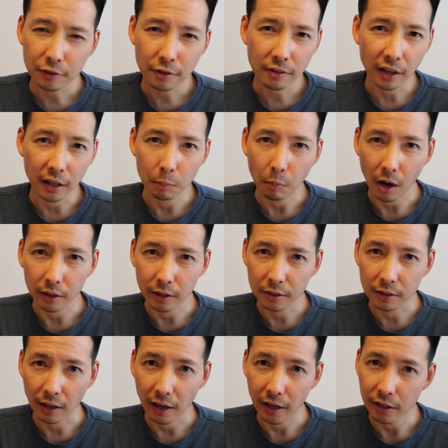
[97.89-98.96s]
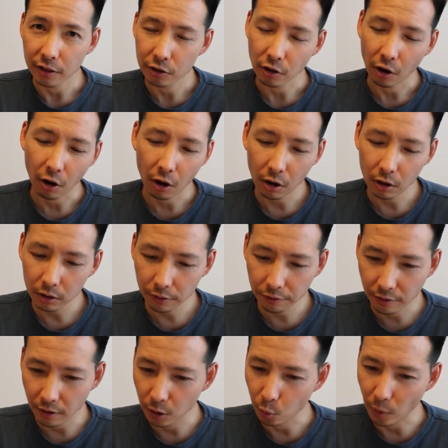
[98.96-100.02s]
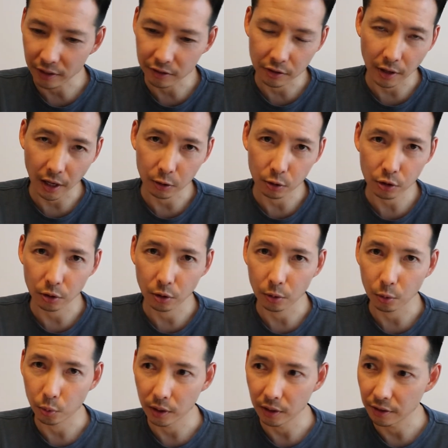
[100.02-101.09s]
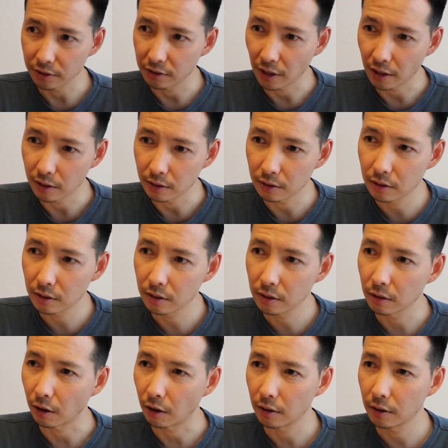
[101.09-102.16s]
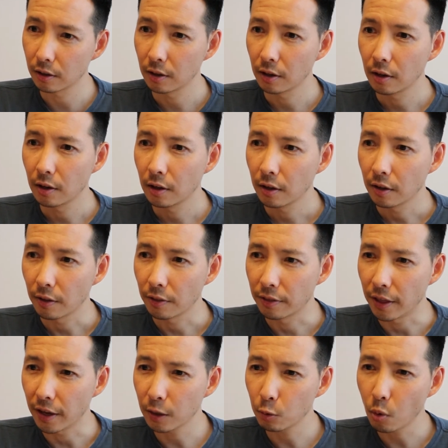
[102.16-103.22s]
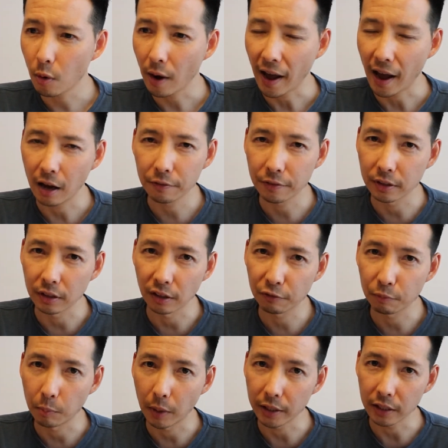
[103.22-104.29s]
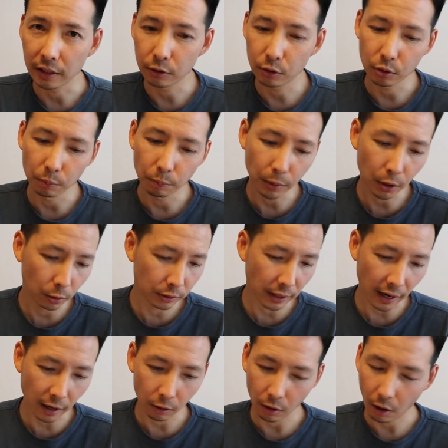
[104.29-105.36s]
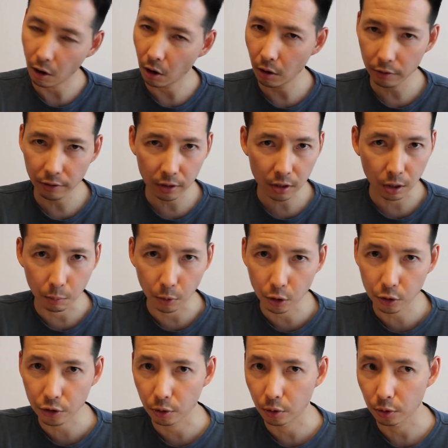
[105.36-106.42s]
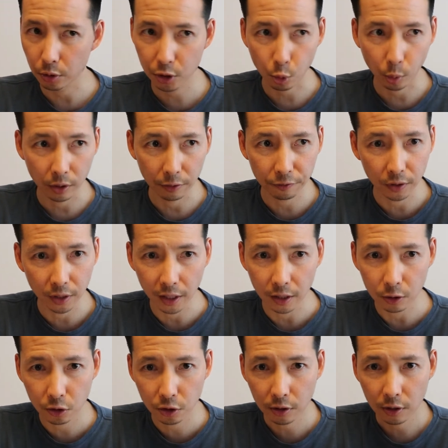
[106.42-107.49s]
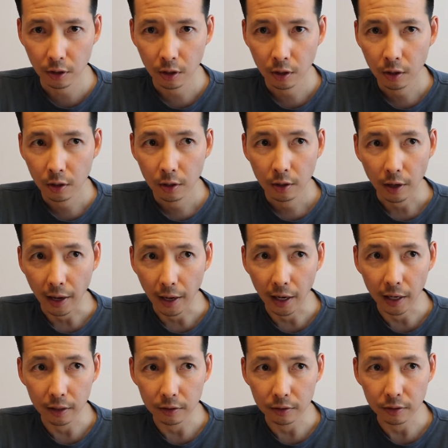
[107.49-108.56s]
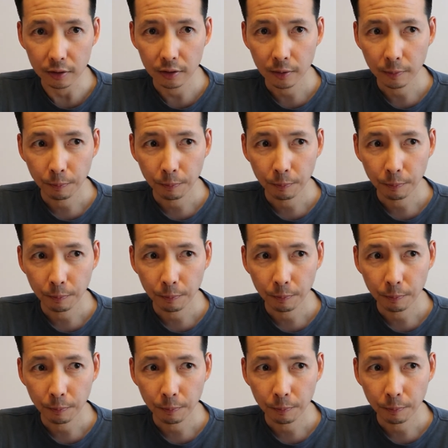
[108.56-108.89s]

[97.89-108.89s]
they monetize all of their residential real estate, they will have enough money to build out all the commercial square footage, and